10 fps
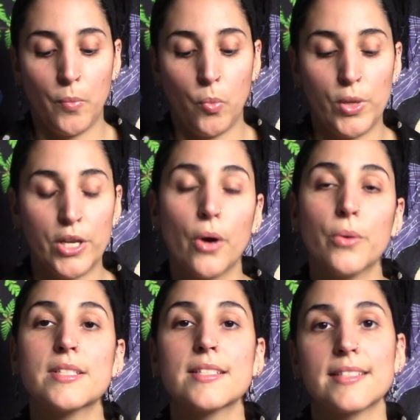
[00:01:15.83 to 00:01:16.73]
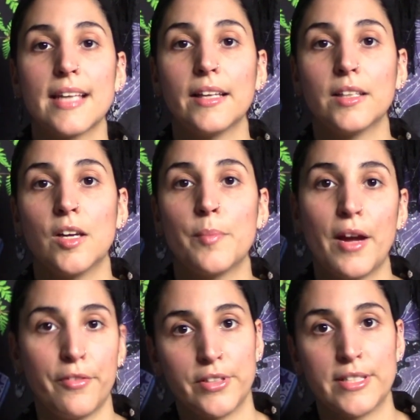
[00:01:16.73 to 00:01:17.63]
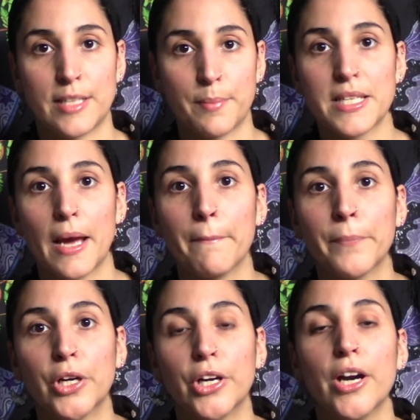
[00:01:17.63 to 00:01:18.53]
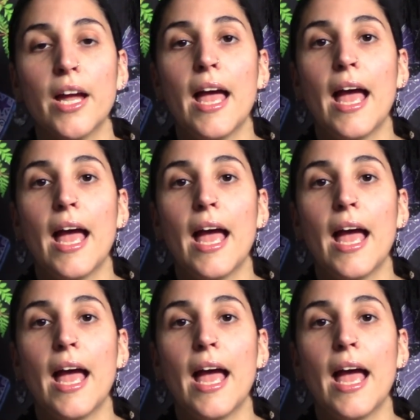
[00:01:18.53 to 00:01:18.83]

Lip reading: We go to Salem every September,